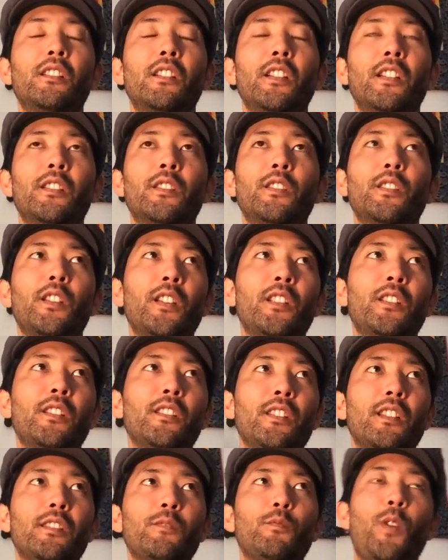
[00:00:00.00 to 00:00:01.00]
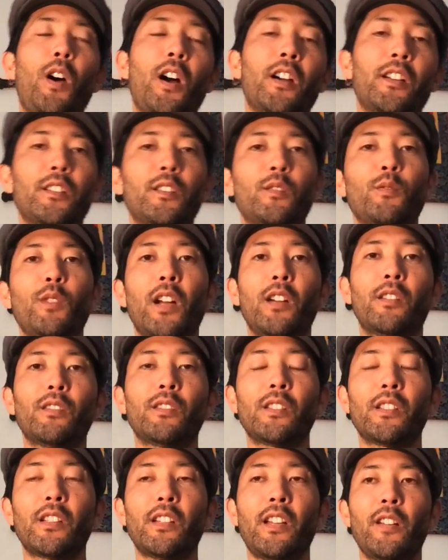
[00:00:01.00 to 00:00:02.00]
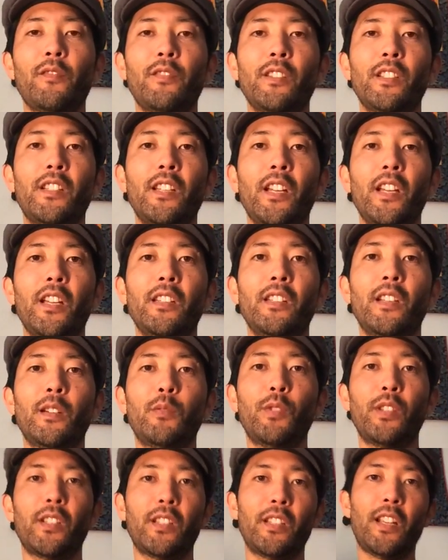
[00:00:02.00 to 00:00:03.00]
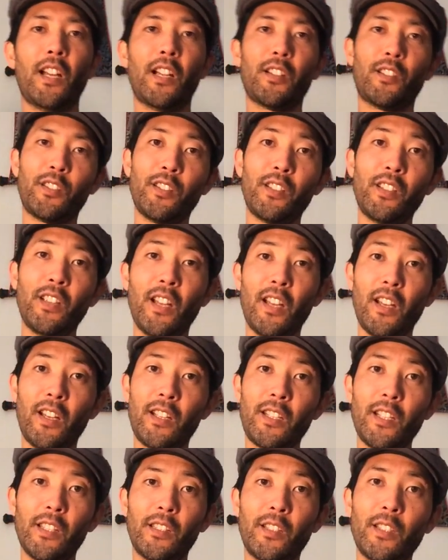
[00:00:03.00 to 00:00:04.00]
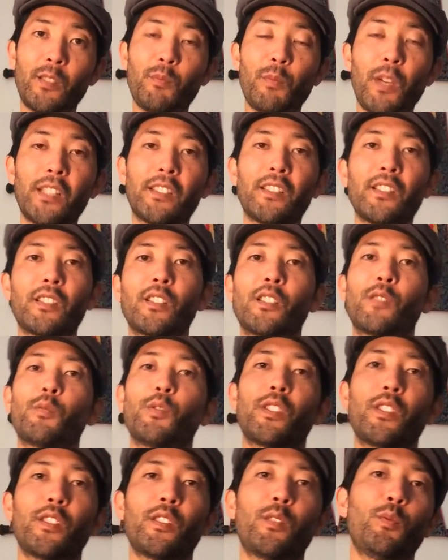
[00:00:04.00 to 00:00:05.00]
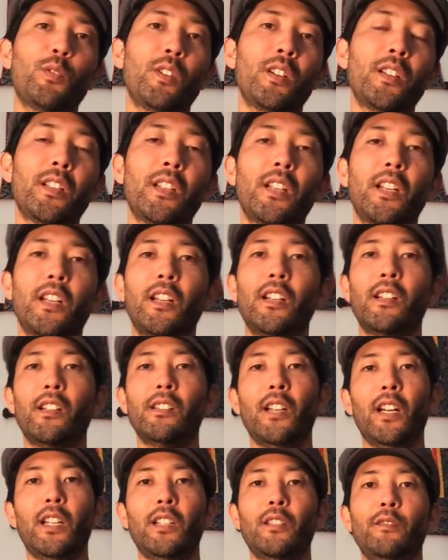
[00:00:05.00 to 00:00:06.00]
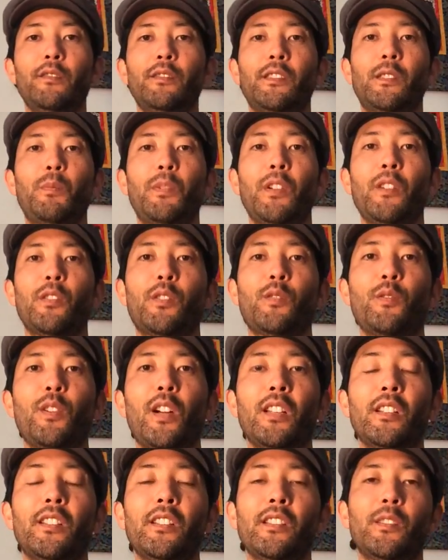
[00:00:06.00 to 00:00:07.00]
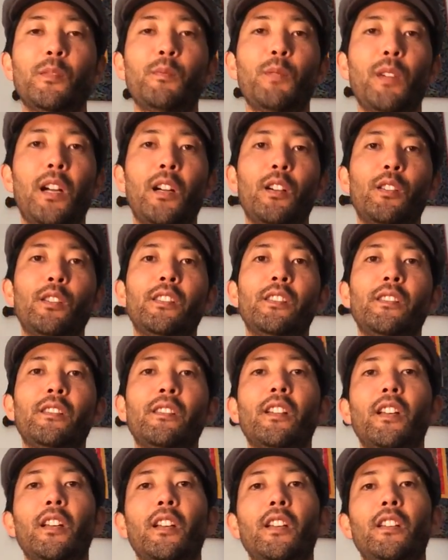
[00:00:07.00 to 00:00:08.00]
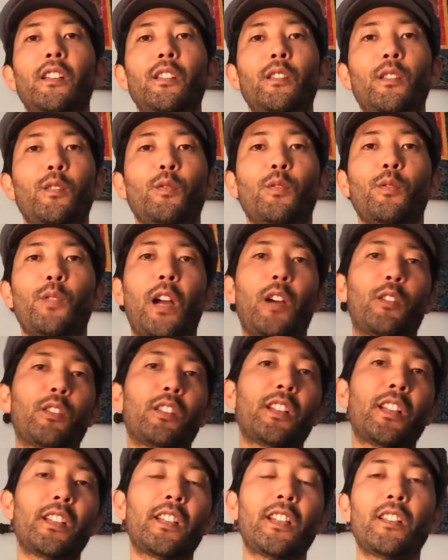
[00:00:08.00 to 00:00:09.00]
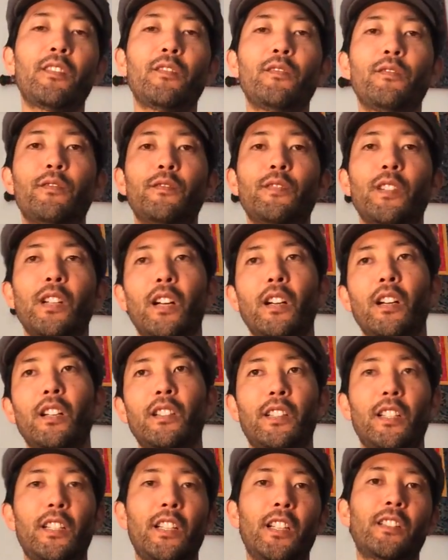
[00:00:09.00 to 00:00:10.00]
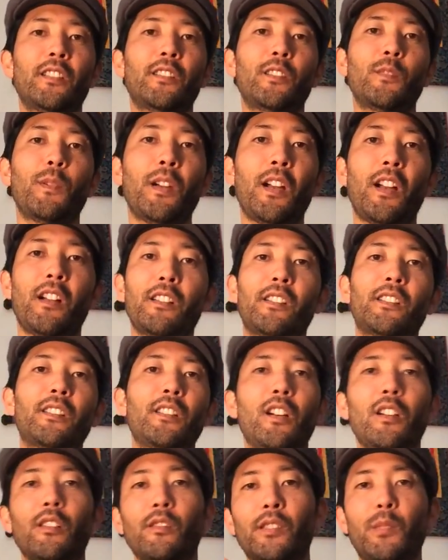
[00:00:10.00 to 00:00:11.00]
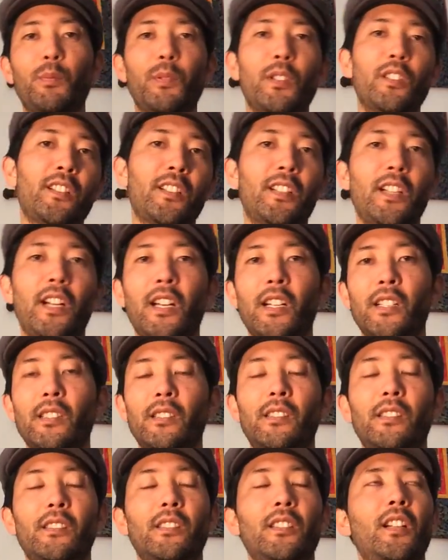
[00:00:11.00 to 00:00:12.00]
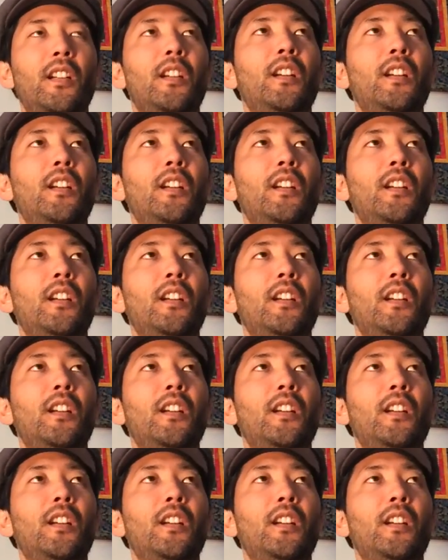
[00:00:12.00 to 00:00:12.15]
and walking around every day, that we can actually get these messages, which is what a lot of spirituality is about. And how can I get them connected to my higher self, spirit guides,